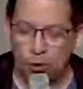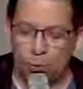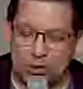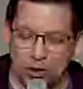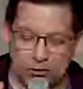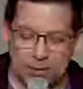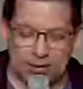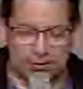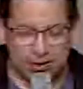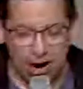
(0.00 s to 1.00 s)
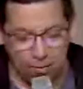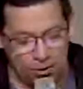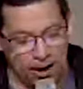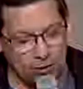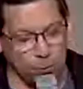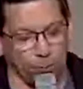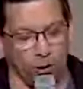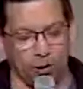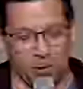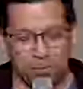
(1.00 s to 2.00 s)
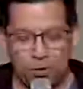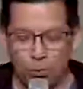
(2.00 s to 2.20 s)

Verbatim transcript: We talked about the tabernacle prayer.